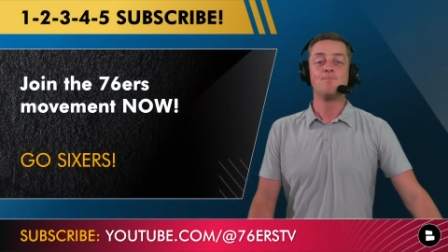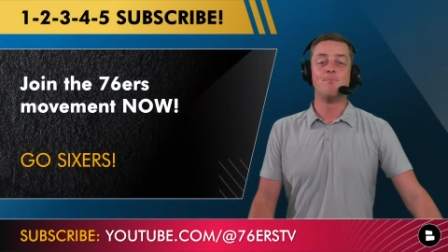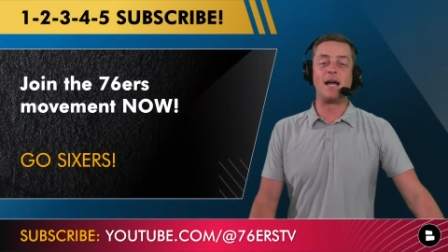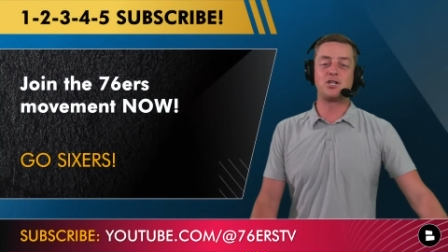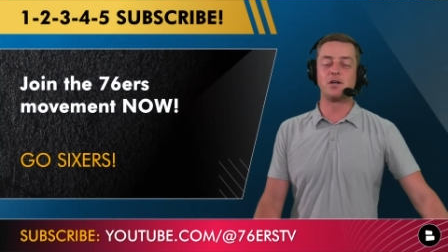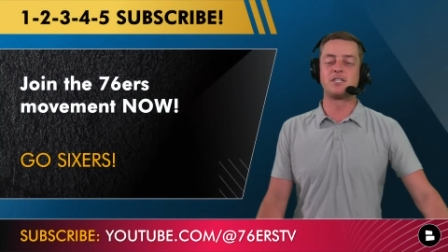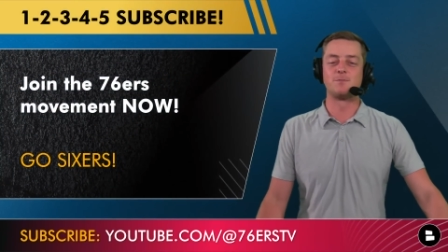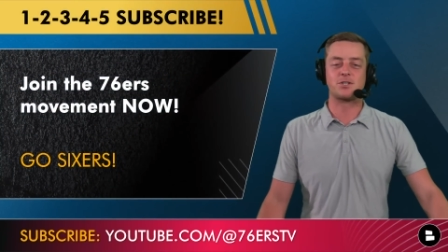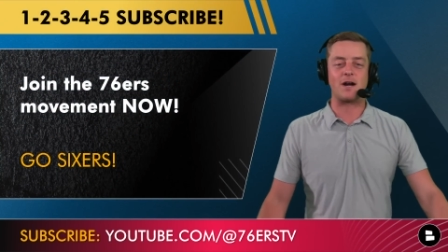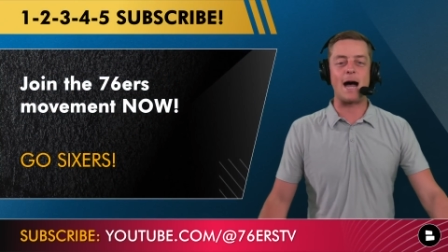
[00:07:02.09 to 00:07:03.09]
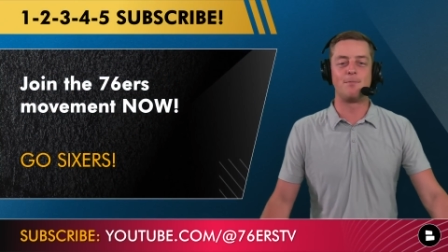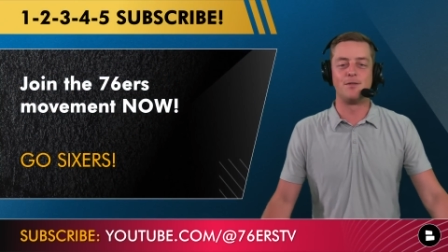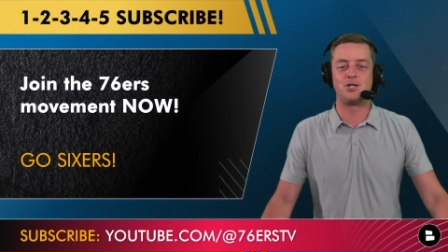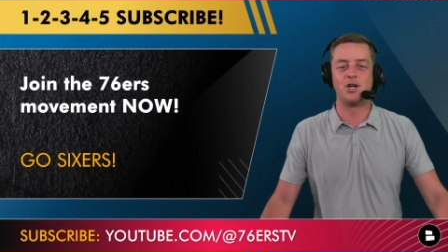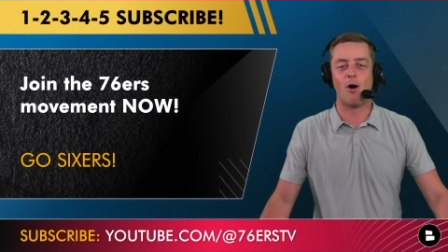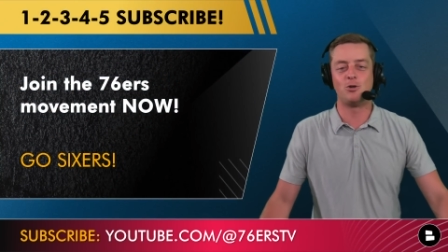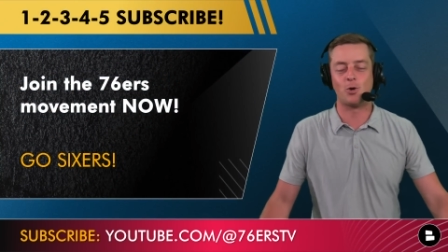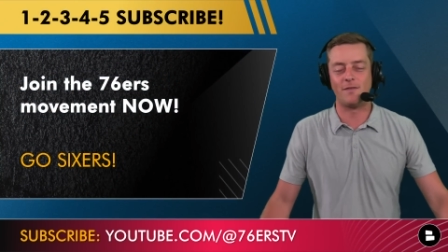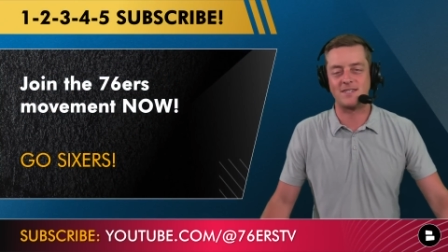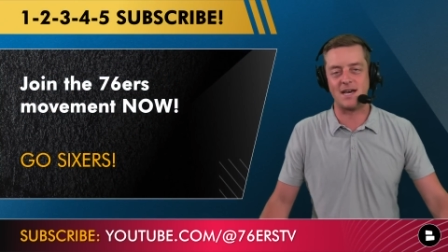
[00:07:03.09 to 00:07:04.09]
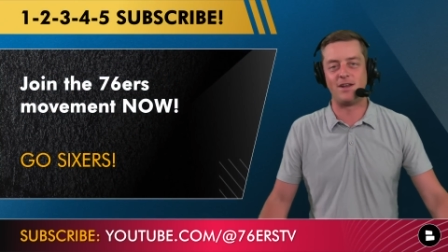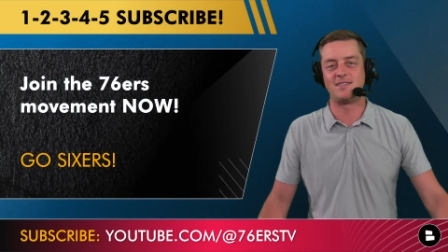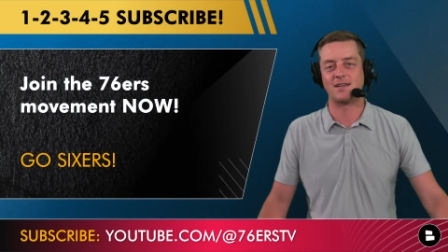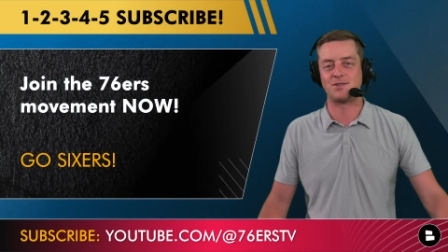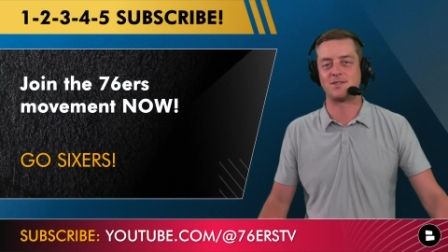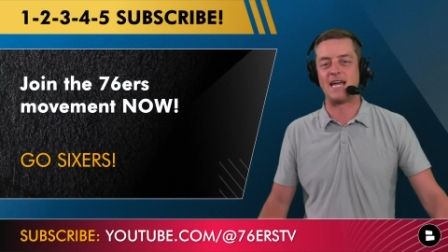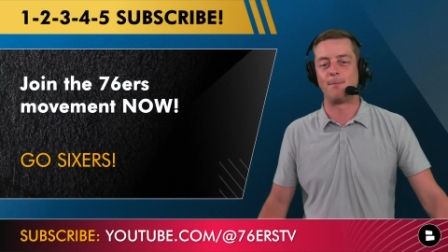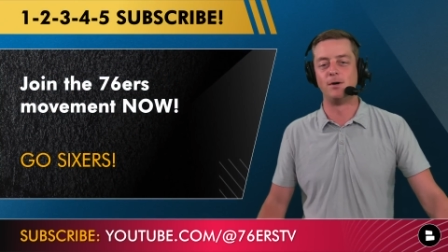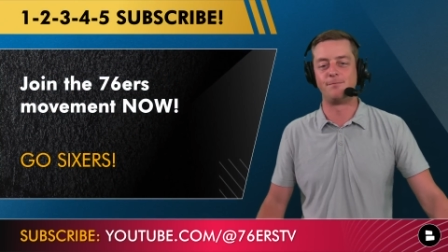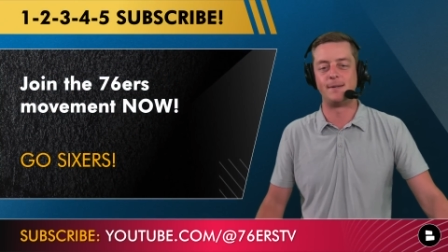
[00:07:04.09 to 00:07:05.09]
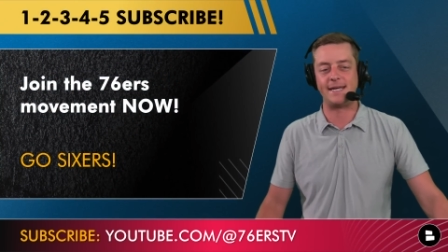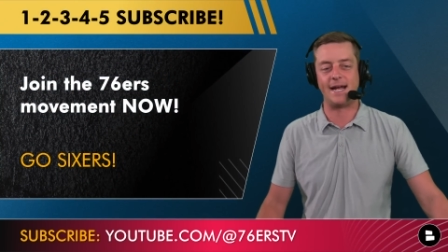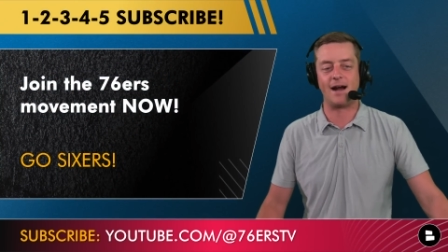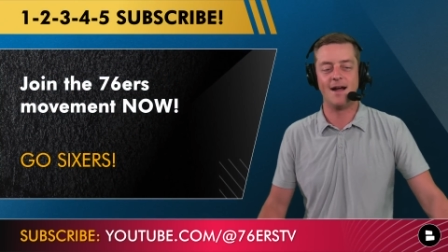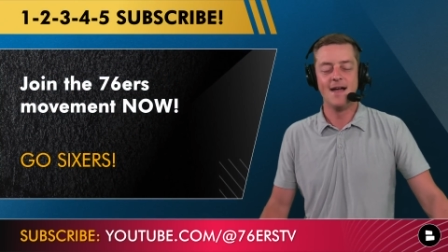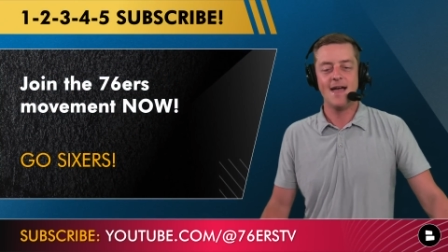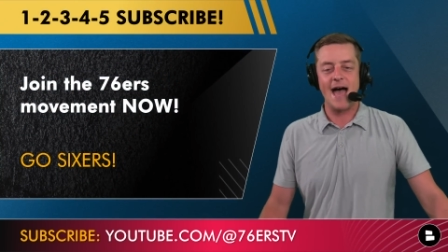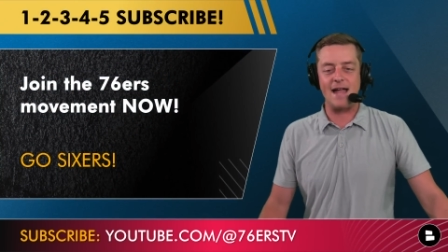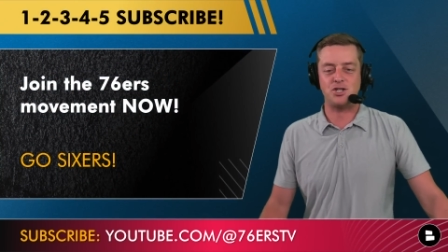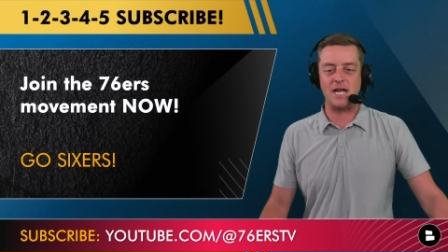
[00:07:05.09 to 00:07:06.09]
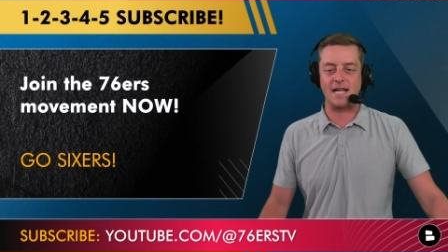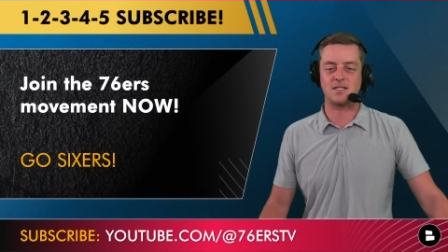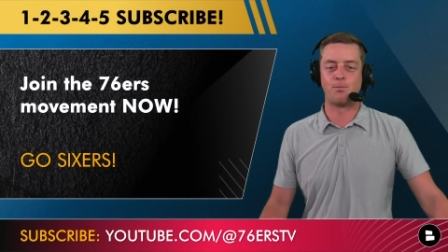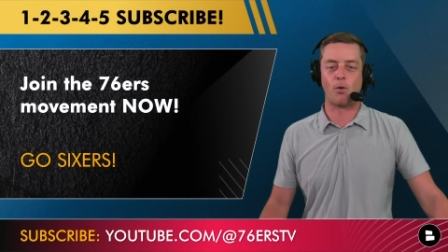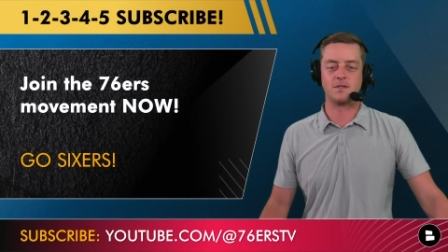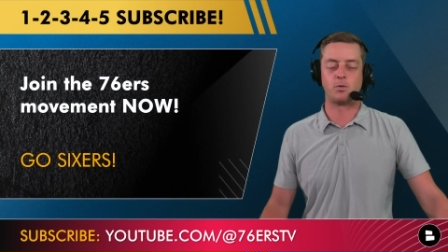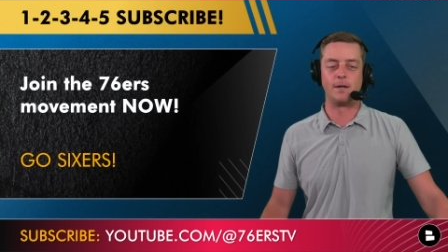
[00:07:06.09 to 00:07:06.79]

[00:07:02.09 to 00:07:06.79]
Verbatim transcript: Make sure you subscribe to the show. Join the 76ers Now movement here at Chat Sports.